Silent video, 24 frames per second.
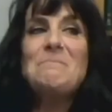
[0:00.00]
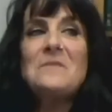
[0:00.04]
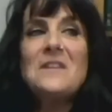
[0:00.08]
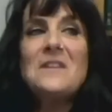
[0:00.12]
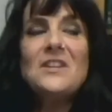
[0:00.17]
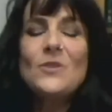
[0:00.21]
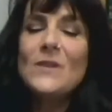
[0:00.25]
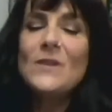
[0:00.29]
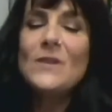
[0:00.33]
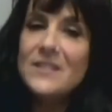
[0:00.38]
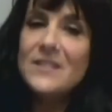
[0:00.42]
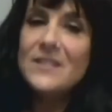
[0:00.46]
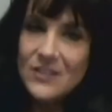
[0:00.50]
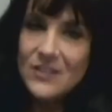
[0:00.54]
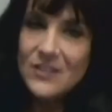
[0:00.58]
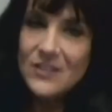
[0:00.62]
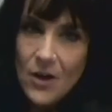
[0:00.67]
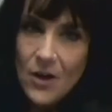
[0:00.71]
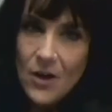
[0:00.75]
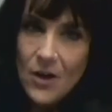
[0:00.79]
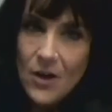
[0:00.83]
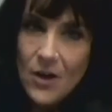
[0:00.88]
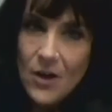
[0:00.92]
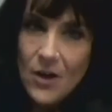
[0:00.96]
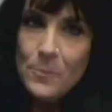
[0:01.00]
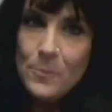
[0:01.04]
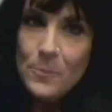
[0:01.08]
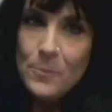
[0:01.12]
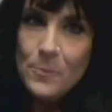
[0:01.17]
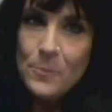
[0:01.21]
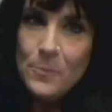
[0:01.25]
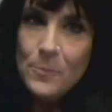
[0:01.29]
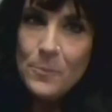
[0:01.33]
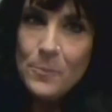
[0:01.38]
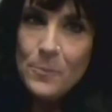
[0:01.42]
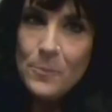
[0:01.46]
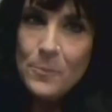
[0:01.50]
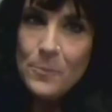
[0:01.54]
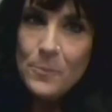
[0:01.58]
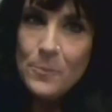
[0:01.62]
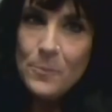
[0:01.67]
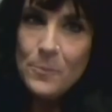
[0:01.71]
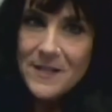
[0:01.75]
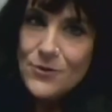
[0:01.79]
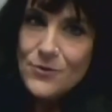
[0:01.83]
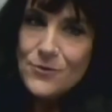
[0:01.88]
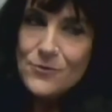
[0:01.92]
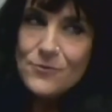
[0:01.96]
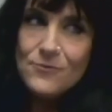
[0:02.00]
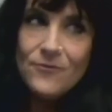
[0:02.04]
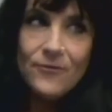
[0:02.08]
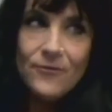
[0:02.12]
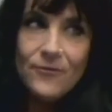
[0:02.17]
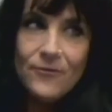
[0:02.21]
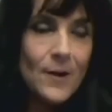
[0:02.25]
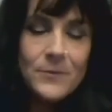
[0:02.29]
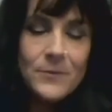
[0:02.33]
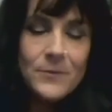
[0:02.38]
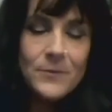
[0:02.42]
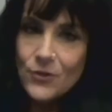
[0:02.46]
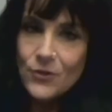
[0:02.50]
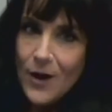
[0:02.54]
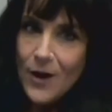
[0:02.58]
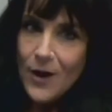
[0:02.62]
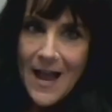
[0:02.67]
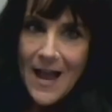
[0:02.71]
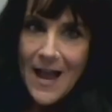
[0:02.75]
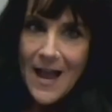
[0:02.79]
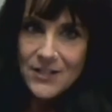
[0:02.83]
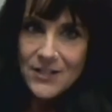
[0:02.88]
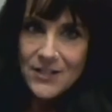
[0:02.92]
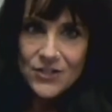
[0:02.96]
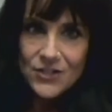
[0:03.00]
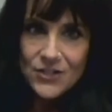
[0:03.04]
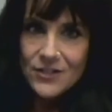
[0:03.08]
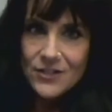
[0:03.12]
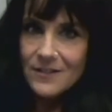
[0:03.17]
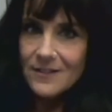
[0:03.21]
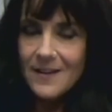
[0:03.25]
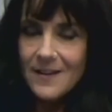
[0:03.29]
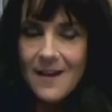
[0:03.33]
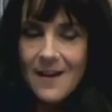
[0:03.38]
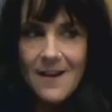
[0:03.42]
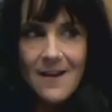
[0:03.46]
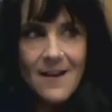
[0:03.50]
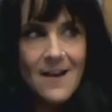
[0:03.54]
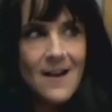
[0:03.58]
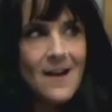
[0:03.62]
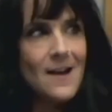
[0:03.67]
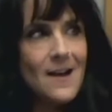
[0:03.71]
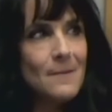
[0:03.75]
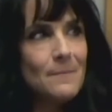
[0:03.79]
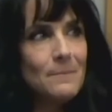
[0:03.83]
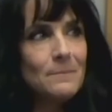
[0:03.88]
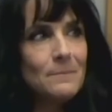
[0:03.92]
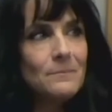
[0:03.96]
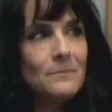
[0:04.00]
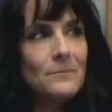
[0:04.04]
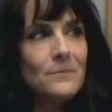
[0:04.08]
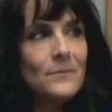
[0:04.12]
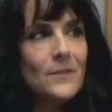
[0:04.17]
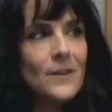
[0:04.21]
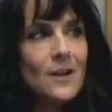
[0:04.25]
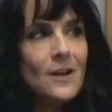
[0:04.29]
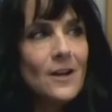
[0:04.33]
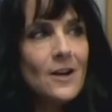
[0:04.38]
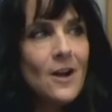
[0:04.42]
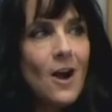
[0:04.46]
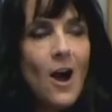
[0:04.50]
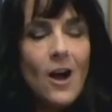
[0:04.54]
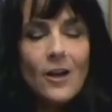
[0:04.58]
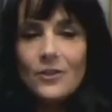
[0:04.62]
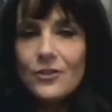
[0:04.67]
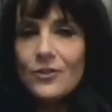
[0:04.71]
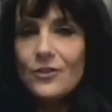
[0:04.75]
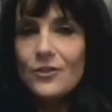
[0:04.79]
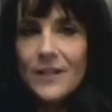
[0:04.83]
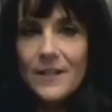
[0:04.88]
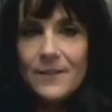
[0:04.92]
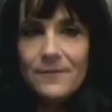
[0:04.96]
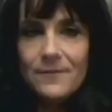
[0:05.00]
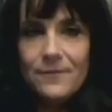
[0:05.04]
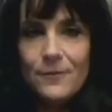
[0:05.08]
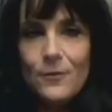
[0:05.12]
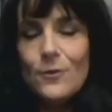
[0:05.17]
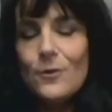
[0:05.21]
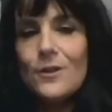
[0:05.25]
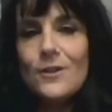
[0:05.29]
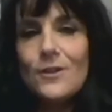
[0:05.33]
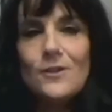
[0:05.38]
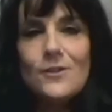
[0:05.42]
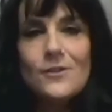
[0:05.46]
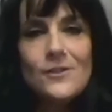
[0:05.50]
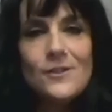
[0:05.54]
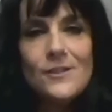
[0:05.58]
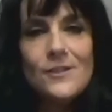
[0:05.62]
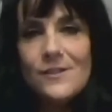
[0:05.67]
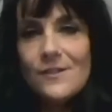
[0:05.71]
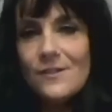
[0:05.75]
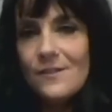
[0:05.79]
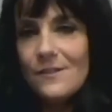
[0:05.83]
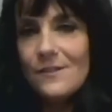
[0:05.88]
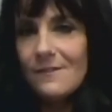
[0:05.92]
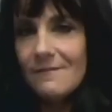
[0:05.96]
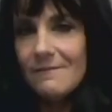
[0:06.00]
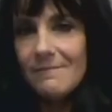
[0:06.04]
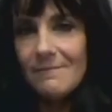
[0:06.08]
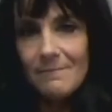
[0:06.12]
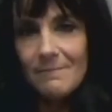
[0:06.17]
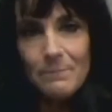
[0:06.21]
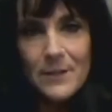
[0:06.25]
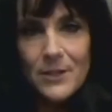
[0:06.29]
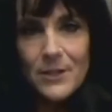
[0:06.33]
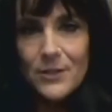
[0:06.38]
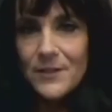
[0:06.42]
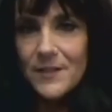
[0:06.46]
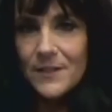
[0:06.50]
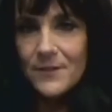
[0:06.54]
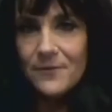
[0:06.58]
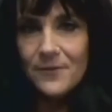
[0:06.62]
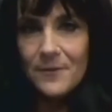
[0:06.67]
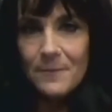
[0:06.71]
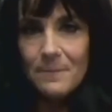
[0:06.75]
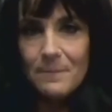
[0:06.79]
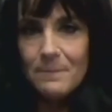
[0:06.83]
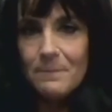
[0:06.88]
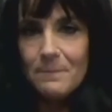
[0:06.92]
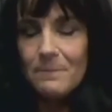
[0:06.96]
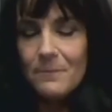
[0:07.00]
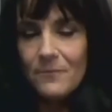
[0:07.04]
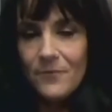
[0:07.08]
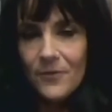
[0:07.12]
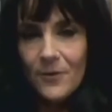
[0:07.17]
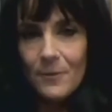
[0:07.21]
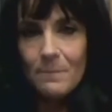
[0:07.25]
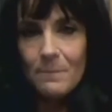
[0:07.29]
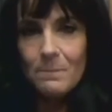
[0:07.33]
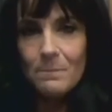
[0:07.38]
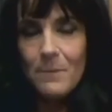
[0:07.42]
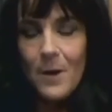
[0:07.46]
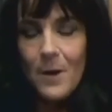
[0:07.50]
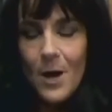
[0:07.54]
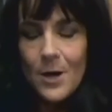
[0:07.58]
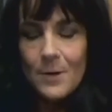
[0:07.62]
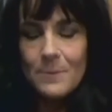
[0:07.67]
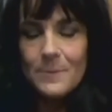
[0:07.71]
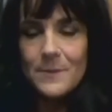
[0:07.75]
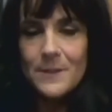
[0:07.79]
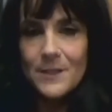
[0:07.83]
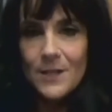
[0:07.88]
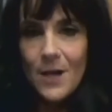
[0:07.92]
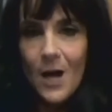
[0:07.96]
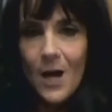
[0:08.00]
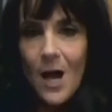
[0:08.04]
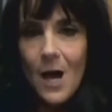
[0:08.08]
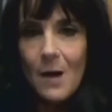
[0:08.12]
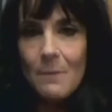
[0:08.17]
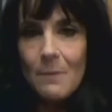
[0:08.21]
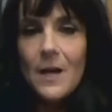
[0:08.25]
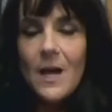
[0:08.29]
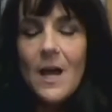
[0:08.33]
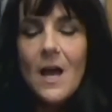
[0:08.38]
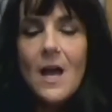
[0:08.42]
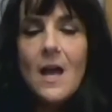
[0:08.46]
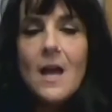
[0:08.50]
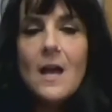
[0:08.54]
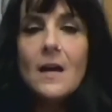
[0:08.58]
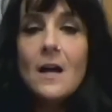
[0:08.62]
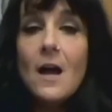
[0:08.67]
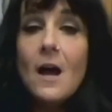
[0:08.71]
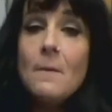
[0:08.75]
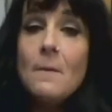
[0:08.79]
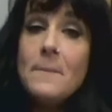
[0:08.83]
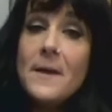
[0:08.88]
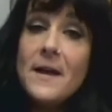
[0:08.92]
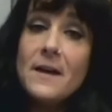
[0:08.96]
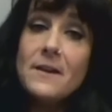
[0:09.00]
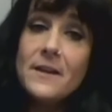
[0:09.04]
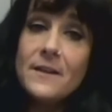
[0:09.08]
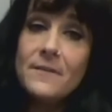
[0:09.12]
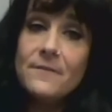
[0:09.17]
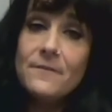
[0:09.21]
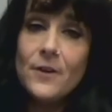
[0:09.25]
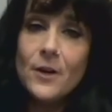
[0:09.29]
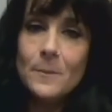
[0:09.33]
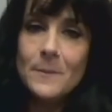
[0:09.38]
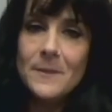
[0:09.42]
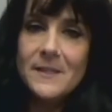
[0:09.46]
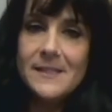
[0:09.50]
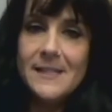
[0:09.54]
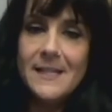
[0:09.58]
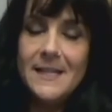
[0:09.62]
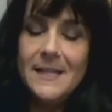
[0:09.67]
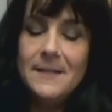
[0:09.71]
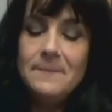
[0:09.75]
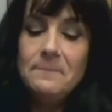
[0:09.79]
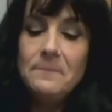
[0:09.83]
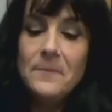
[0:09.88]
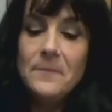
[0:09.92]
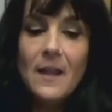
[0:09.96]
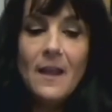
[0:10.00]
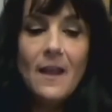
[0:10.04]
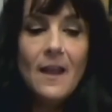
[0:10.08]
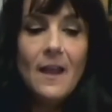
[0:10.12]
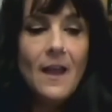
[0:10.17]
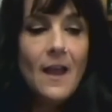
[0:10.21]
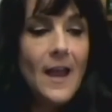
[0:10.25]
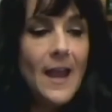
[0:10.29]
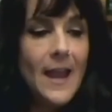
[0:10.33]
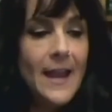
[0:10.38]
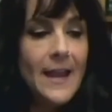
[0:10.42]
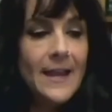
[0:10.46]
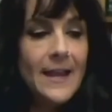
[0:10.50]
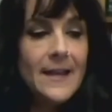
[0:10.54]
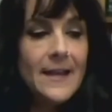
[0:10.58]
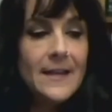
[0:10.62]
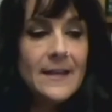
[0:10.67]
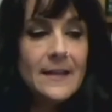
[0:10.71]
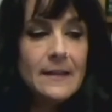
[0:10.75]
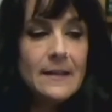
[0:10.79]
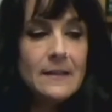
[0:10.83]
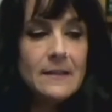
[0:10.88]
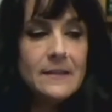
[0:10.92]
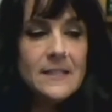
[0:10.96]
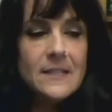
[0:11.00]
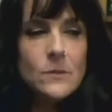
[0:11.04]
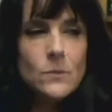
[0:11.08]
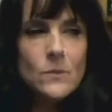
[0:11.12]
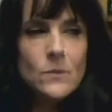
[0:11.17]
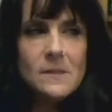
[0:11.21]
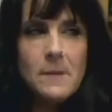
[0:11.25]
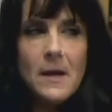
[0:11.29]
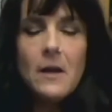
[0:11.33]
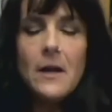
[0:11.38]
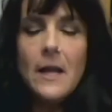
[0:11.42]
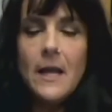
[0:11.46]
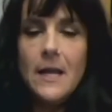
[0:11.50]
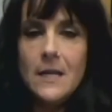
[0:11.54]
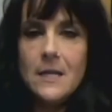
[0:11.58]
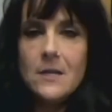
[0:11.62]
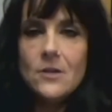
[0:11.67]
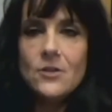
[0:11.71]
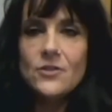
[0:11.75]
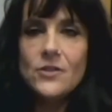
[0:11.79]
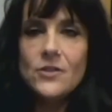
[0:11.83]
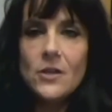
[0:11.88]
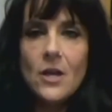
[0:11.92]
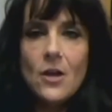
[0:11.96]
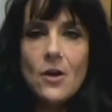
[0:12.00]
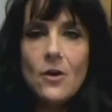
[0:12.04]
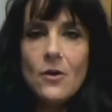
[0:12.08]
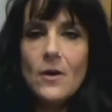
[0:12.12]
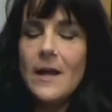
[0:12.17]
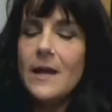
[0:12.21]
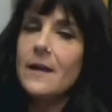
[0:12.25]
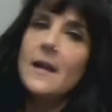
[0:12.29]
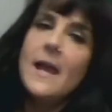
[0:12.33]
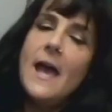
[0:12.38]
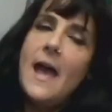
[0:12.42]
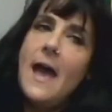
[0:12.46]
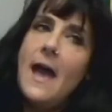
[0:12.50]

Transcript: So I opened a brand new from scratch concrete floors, built it from bottom to top compounding pharmacy. And this was about 8 years ago. And